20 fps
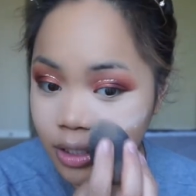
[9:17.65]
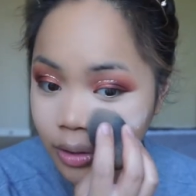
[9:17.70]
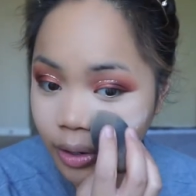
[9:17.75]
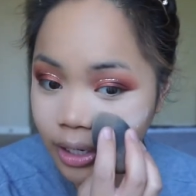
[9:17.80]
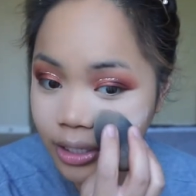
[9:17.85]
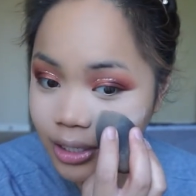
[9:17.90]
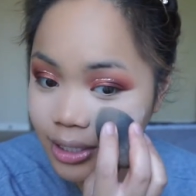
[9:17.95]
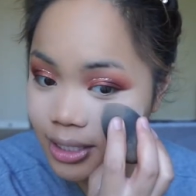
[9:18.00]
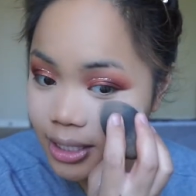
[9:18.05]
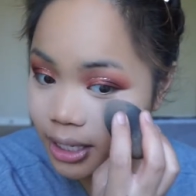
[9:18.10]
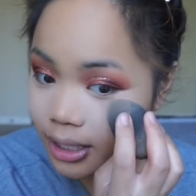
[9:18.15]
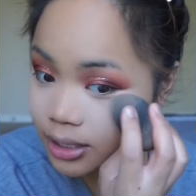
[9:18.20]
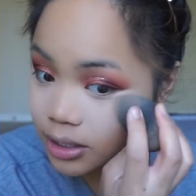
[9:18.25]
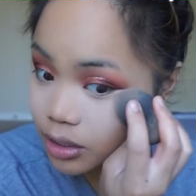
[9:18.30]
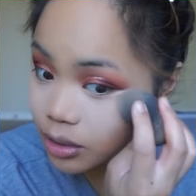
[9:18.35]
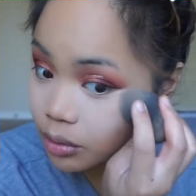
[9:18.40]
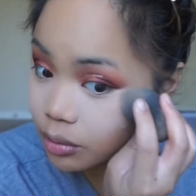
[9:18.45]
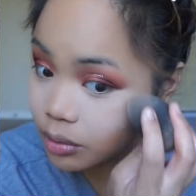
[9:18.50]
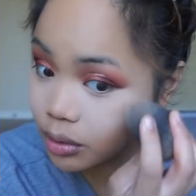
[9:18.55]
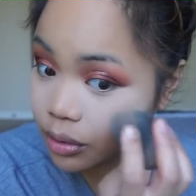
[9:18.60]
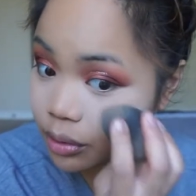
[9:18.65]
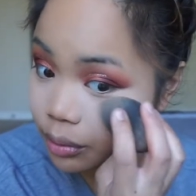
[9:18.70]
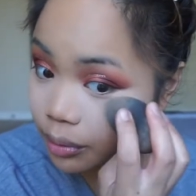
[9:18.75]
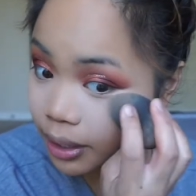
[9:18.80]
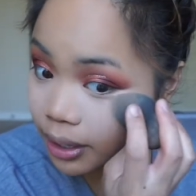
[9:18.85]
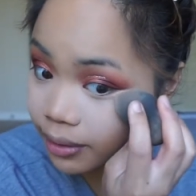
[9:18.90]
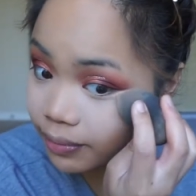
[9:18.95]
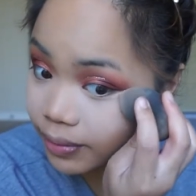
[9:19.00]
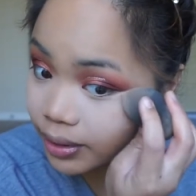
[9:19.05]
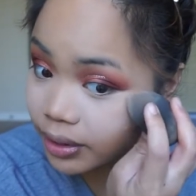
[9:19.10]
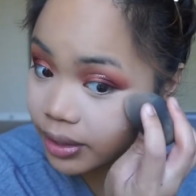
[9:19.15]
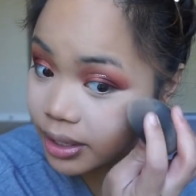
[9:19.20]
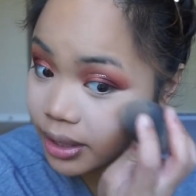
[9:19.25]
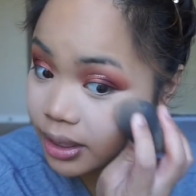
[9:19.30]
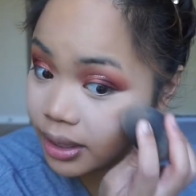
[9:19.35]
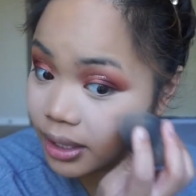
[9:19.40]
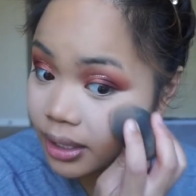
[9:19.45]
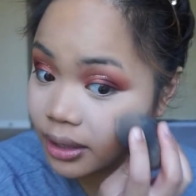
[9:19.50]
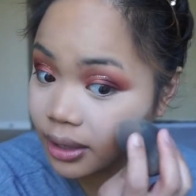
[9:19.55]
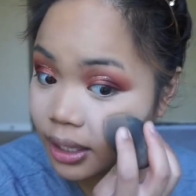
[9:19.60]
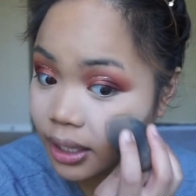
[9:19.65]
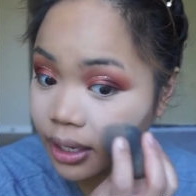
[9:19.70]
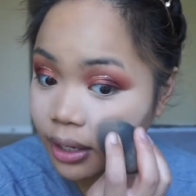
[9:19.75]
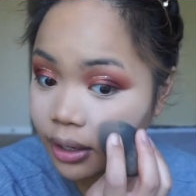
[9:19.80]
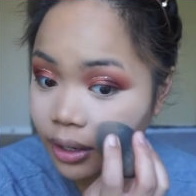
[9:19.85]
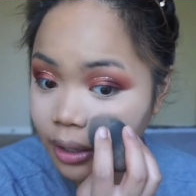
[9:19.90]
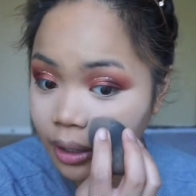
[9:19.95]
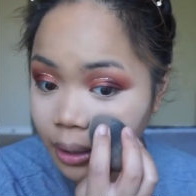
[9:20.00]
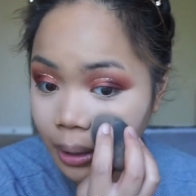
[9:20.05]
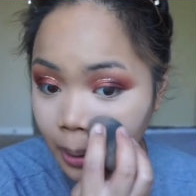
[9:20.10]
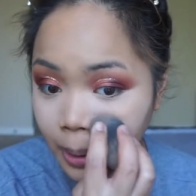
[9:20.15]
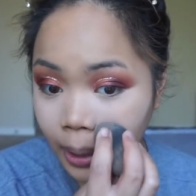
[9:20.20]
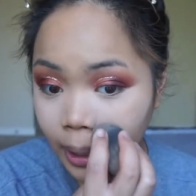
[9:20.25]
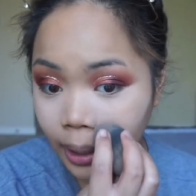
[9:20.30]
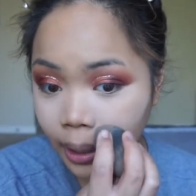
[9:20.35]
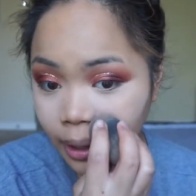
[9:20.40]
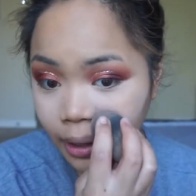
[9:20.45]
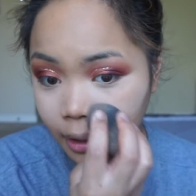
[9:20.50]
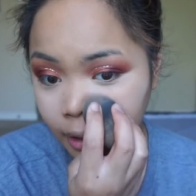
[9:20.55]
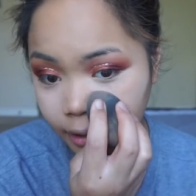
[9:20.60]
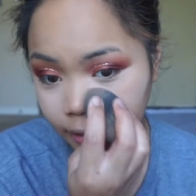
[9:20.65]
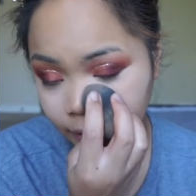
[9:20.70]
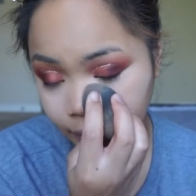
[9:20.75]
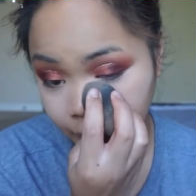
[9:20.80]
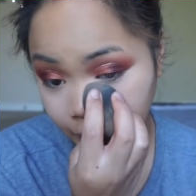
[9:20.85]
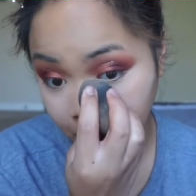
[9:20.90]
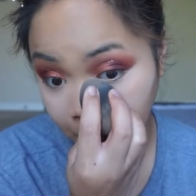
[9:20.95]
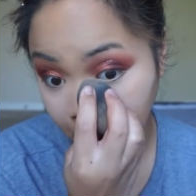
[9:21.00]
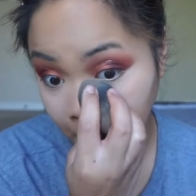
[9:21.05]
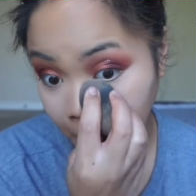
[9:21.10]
So I just like to do a very thin layer of